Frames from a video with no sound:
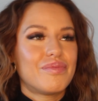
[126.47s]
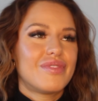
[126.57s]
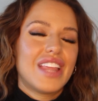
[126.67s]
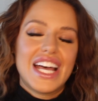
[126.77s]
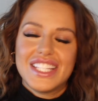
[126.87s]

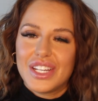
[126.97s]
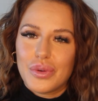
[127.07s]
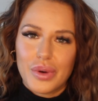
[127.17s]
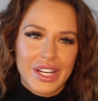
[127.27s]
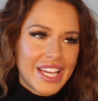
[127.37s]
That
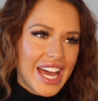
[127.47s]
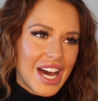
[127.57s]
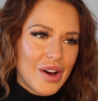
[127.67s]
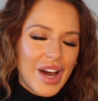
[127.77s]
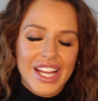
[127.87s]
didn't work
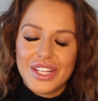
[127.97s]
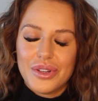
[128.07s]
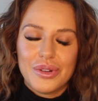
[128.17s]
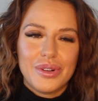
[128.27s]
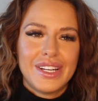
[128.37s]
out. I
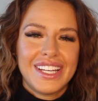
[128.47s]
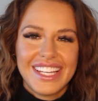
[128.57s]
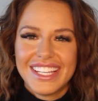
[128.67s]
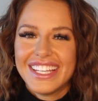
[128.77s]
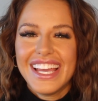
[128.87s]
knew
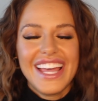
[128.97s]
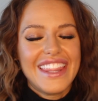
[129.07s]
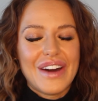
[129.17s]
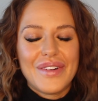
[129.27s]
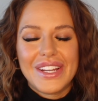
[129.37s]

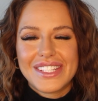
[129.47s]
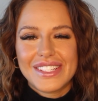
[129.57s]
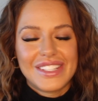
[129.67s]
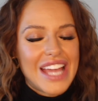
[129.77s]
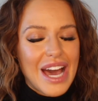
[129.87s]
that was
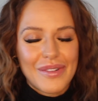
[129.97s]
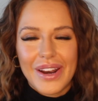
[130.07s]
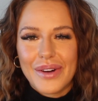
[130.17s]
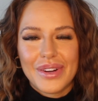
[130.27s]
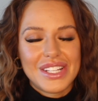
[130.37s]
not what
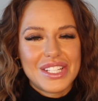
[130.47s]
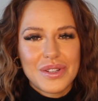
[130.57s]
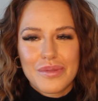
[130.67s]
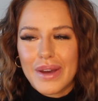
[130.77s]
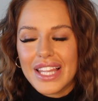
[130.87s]
I wanted to
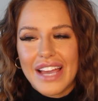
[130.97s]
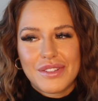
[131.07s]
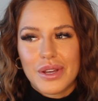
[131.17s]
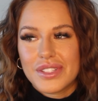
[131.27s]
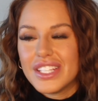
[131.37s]
do with my life,
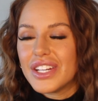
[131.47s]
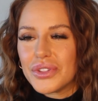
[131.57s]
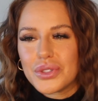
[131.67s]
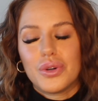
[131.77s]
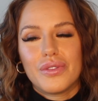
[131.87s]
so I was in dental
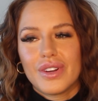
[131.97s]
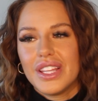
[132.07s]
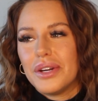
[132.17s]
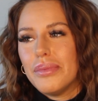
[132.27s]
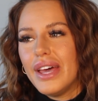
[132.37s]
school for a
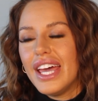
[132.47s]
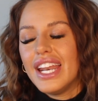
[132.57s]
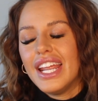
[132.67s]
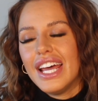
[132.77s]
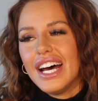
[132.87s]
little
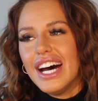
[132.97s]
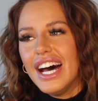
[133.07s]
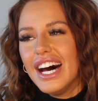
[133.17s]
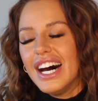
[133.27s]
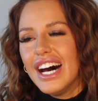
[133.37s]
bit.
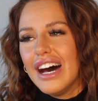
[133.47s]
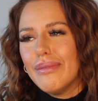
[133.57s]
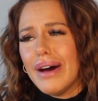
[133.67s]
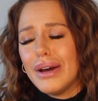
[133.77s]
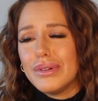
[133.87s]

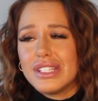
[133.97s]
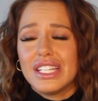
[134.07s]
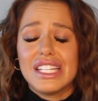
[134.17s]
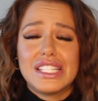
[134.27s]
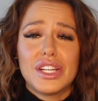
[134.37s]
I was in
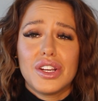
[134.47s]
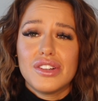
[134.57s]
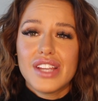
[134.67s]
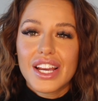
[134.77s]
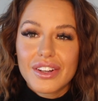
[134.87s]

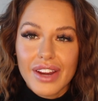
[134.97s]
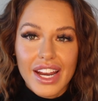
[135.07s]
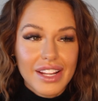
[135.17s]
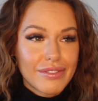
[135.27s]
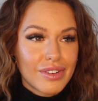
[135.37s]
interior
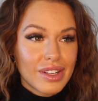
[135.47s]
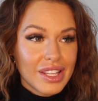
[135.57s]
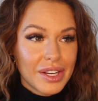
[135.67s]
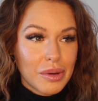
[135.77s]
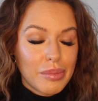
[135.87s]
decorating for a
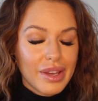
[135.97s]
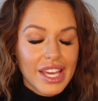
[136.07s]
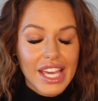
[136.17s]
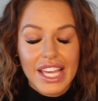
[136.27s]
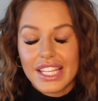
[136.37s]
little
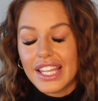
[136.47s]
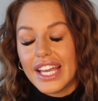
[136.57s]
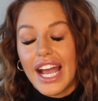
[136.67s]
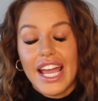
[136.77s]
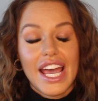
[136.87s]
bit.
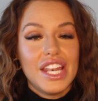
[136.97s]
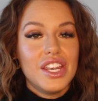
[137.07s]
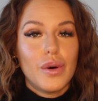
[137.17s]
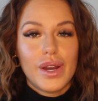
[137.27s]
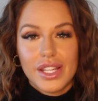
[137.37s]
Like, I had
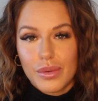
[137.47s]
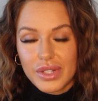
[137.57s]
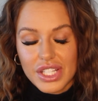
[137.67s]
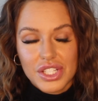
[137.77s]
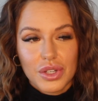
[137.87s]
no idea
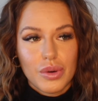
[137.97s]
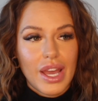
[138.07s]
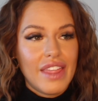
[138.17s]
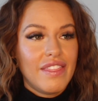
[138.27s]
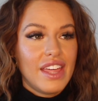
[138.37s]
what to do.
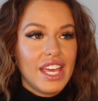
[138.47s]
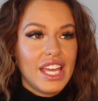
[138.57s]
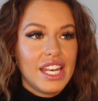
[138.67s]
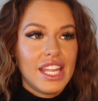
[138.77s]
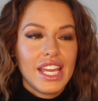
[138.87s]
And
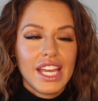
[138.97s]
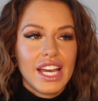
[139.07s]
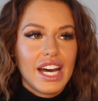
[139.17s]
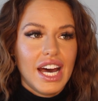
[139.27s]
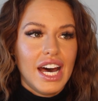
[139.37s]
then,
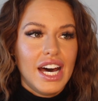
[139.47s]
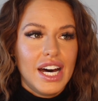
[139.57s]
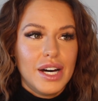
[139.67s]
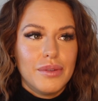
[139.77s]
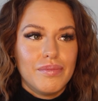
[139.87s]

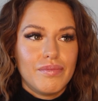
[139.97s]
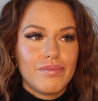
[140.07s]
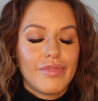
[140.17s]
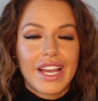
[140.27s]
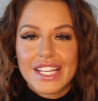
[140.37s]

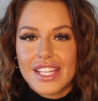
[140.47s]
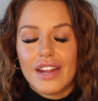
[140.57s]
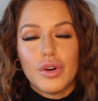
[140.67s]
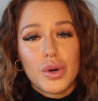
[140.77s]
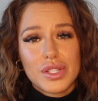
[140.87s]
like I said,
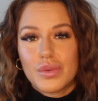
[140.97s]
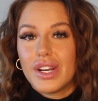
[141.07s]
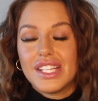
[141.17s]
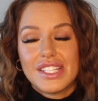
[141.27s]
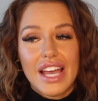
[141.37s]
I've
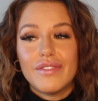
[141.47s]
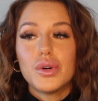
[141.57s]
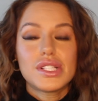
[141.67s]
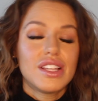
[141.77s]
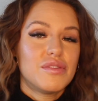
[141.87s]

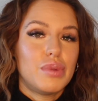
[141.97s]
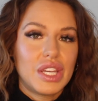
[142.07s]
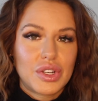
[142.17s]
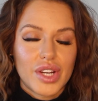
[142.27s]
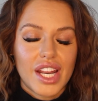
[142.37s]
always loved
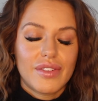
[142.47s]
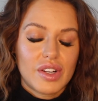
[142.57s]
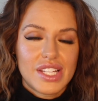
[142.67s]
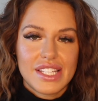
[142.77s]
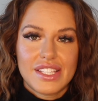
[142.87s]
being creative,
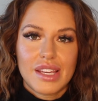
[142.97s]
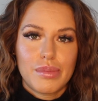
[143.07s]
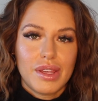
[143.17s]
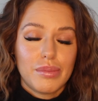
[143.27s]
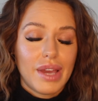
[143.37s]
artistic,
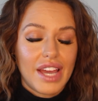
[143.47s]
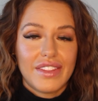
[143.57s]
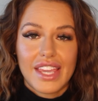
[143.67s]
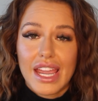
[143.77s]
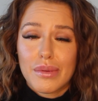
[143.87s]
being behind
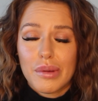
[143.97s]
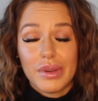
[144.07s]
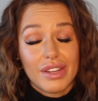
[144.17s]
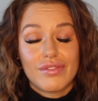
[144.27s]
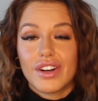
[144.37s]
the camera,
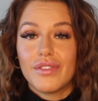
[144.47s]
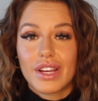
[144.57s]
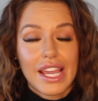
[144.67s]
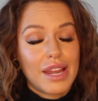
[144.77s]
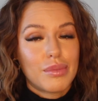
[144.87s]
being in front of
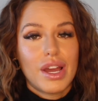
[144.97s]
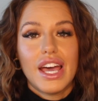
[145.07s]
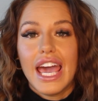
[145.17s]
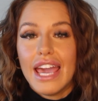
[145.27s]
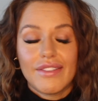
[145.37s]
a
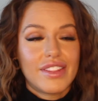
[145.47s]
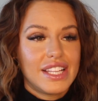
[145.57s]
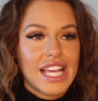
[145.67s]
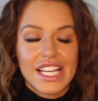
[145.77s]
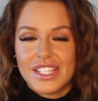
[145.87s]
camera,
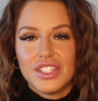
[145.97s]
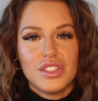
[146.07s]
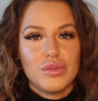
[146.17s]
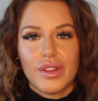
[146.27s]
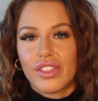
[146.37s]
everything that has to
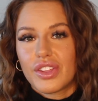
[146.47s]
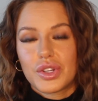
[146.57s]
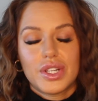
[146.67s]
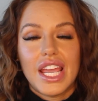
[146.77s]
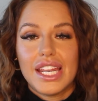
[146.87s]
do with
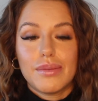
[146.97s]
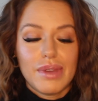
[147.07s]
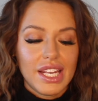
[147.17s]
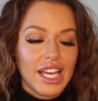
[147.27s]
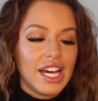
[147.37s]
creating
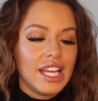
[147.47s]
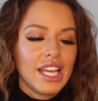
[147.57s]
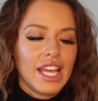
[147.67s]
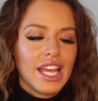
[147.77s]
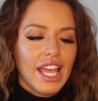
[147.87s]
media.
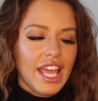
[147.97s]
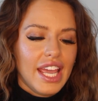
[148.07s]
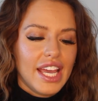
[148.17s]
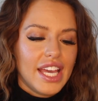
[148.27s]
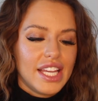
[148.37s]

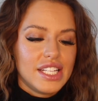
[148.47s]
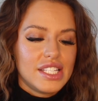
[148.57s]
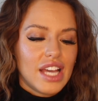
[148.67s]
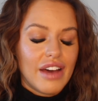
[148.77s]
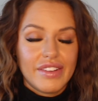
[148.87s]

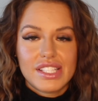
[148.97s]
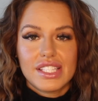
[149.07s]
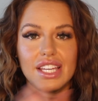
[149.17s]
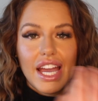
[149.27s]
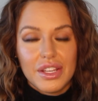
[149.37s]
And
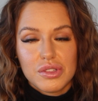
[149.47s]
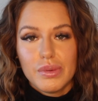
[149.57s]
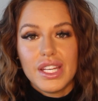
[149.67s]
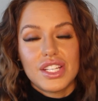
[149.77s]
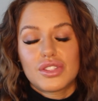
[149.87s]
obviously I used
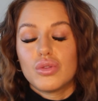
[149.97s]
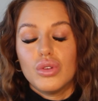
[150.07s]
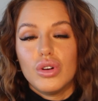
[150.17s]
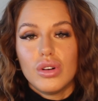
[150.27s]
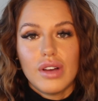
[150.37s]
media
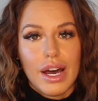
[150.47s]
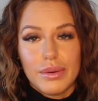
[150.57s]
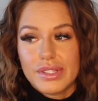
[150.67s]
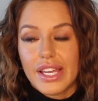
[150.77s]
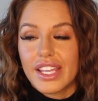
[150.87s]
school. I
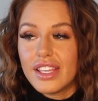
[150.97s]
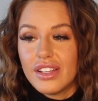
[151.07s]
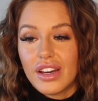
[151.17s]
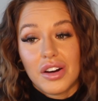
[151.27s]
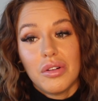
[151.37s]
was like, you
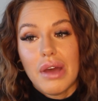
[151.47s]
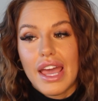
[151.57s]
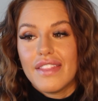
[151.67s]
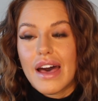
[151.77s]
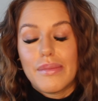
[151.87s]
know,
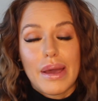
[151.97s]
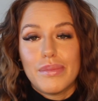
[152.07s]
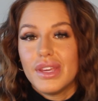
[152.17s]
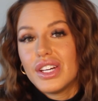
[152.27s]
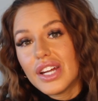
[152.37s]
hey, that
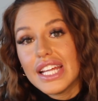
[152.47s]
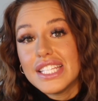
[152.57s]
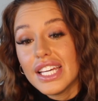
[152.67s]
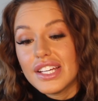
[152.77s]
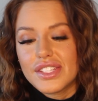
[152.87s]
might be a good
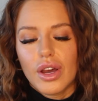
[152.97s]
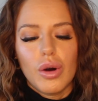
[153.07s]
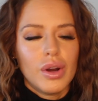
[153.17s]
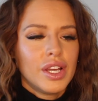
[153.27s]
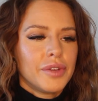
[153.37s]
idea.
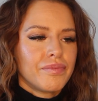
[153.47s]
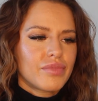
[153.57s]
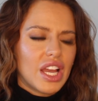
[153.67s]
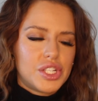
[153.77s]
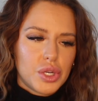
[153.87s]
So
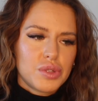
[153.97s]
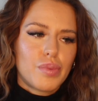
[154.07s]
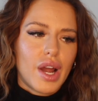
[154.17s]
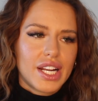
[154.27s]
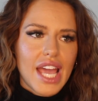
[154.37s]
I chose
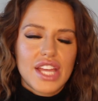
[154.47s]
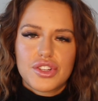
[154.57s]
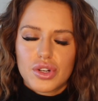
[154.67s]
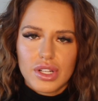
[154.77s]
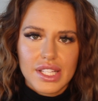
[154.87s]

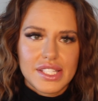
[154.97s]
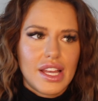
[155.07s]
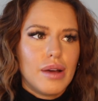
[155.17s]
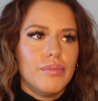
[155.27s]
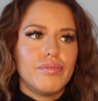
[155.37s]
broadcast
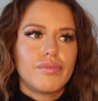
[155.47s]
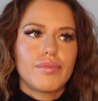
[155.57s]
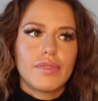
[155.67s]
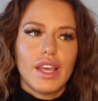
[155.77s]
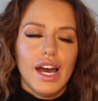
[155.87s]
journalism.
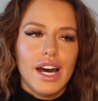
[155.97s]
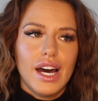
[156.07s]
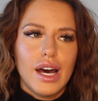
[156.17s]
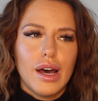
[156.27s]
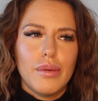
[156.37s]

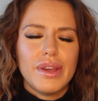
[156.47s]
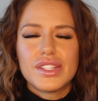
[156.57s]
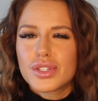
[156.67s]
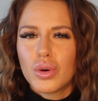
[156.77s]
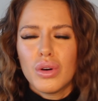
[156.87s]
In
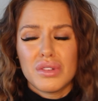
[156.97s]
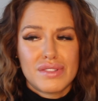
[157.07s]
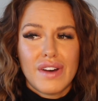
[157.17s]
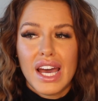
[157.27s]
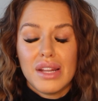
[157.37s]
school it was
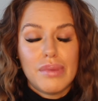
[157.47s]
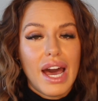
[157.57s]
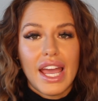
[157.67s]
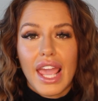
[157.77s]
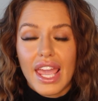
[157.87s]
fine, but
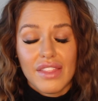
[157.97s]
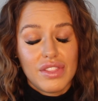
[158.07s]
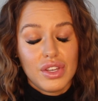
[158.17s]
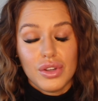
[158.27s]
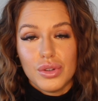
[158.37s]
I hate
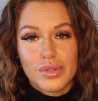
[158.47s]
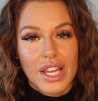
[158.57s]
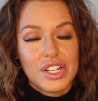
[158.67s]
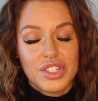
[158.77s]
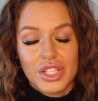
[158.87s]
the news.
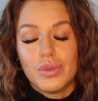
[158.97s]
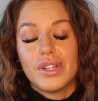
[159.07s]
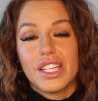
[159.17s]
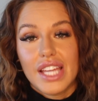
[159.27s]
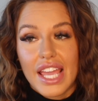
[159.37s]
I
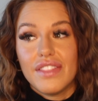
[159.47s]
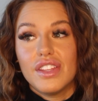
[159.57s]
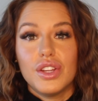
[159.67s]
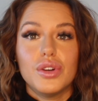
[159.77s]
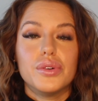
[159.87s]
genuinely hate the
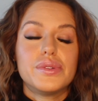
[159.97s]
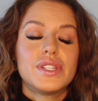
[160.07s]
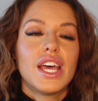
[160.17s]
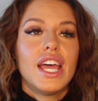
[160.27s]
news.